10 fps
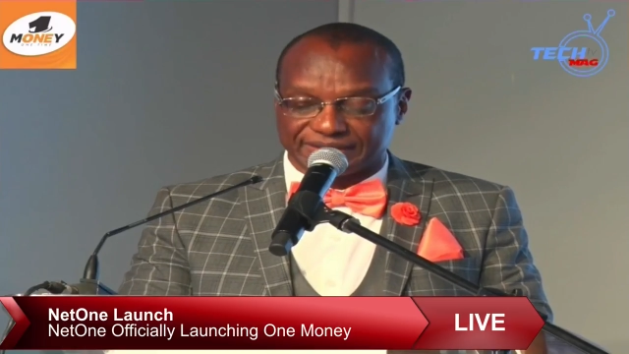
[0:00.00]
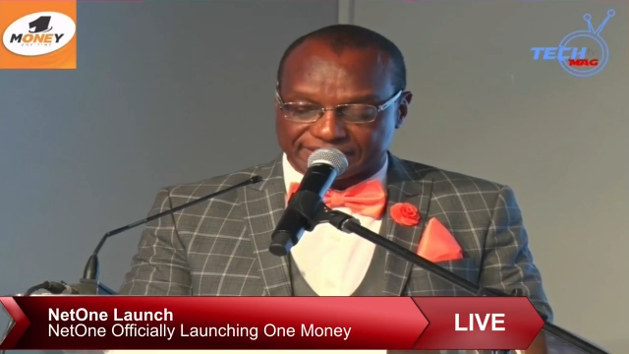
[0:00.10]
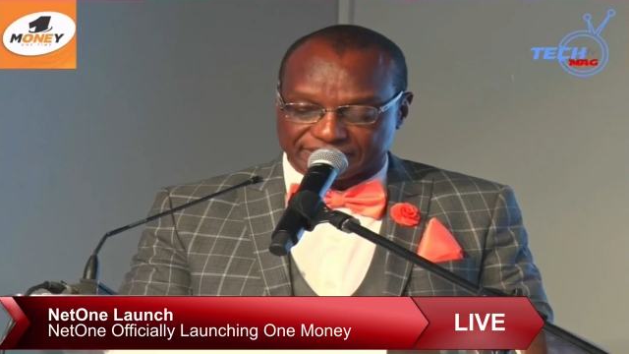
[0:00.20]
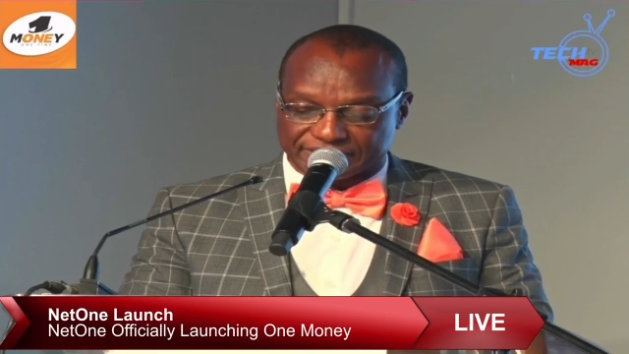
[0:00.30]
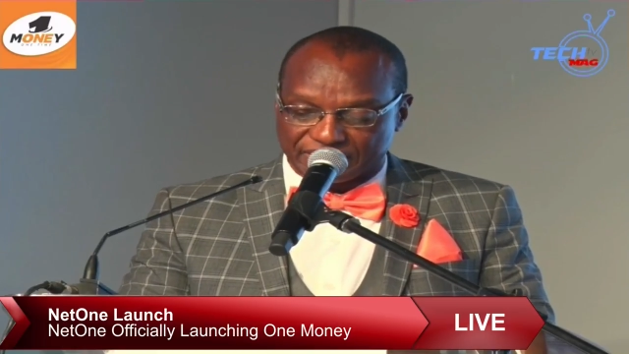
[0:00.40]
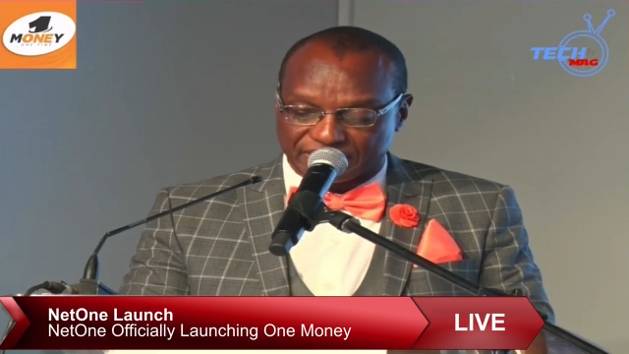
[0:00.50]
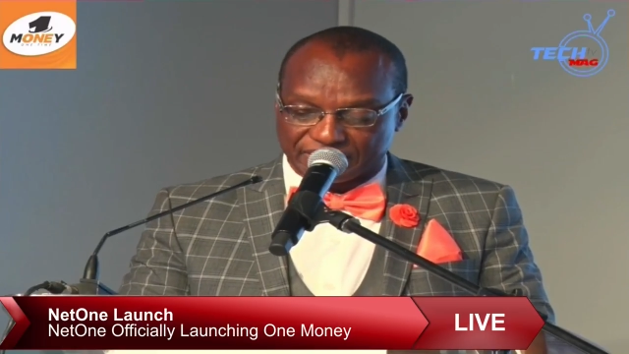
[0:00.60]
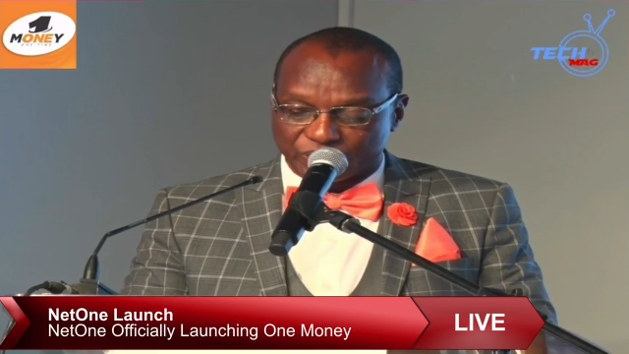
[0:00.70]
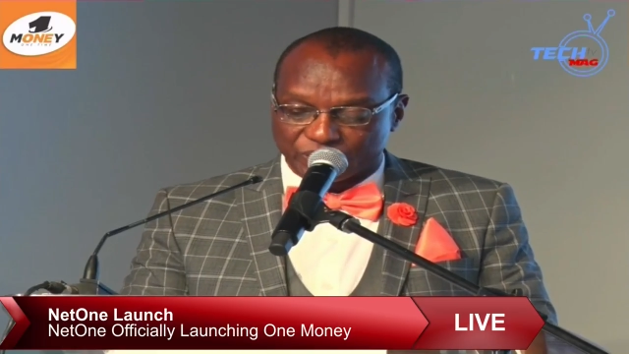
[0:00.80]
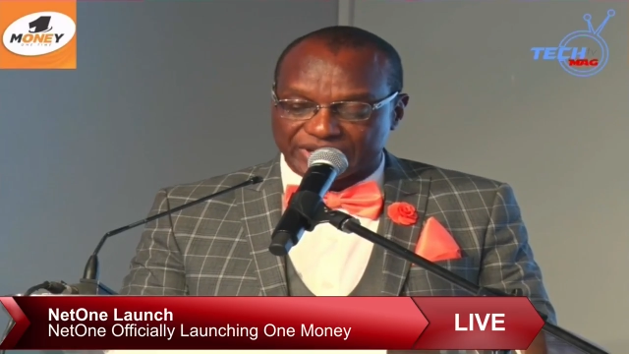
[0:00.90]
us.
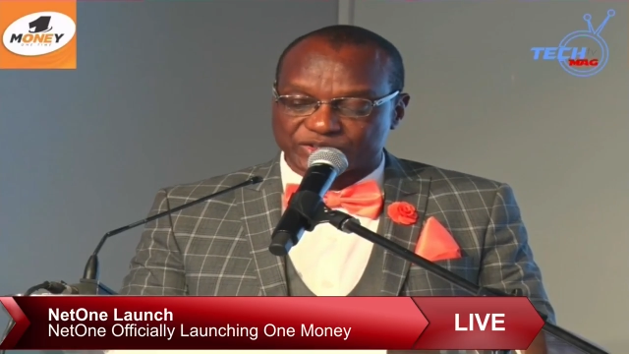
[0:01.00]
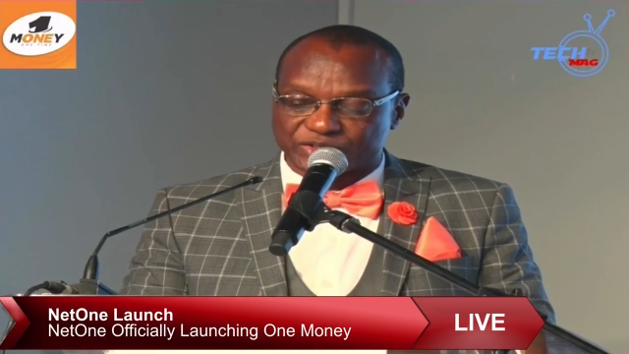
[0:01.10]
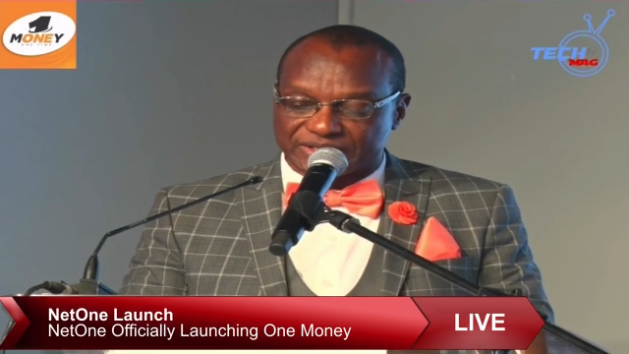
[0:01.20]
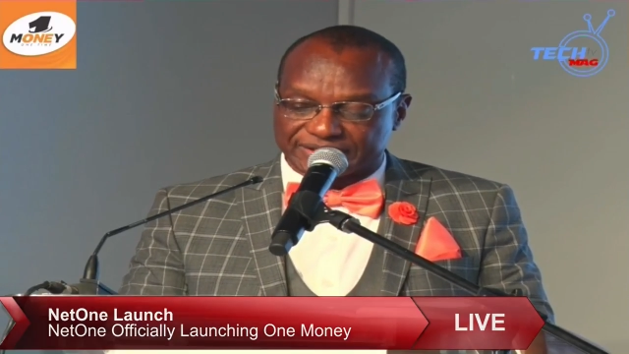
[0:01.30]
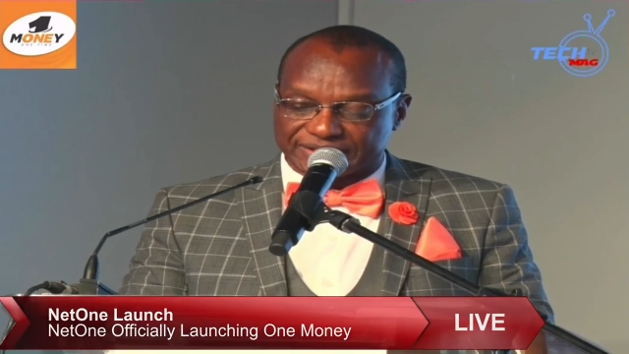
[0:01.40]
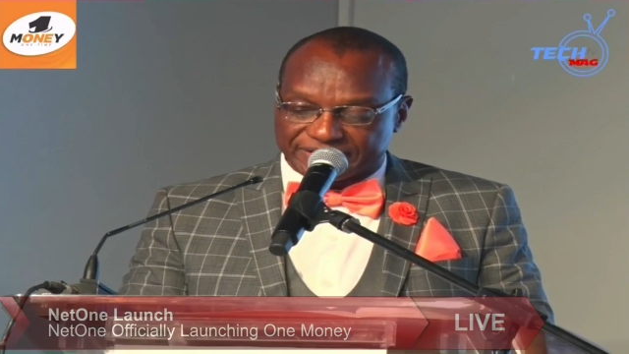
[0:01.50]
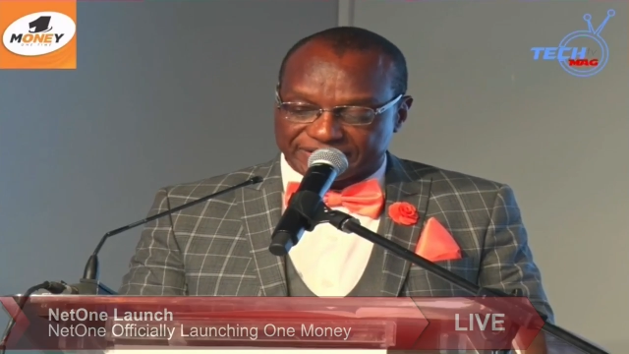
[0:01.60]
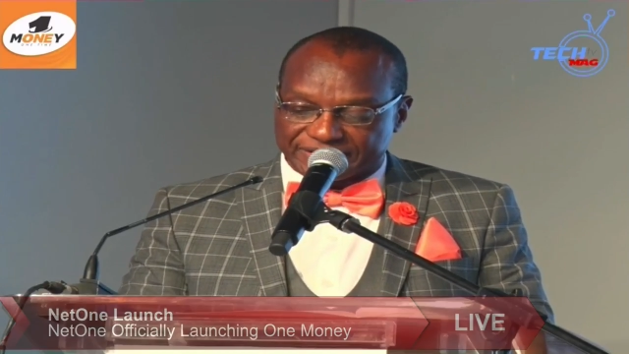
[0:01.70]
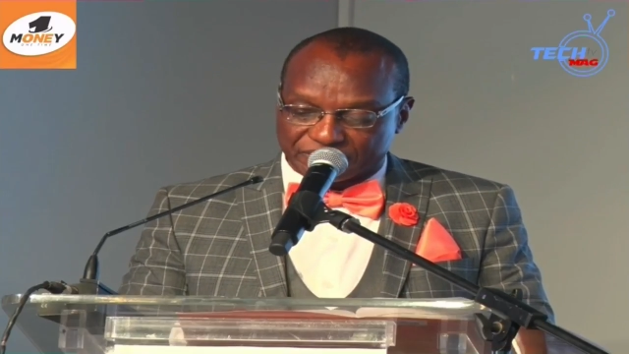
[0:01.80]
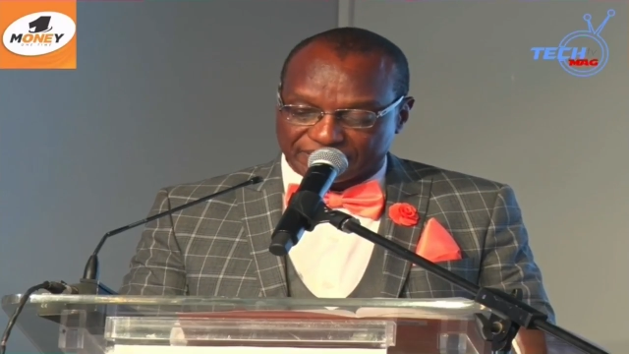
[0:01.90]
We are truly
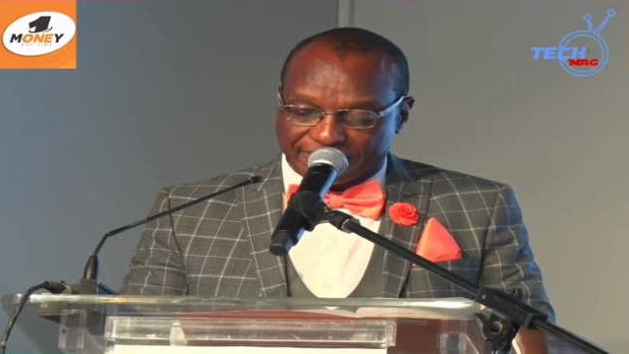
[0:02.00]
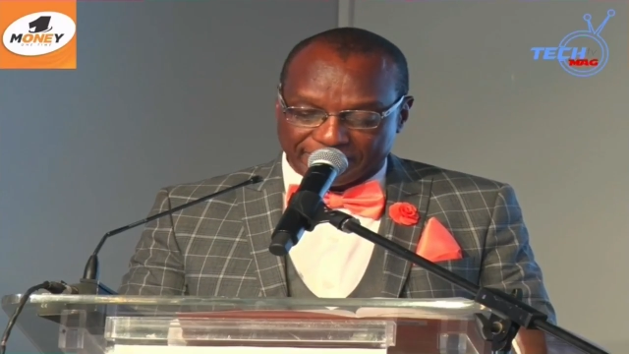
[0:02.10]
grateful,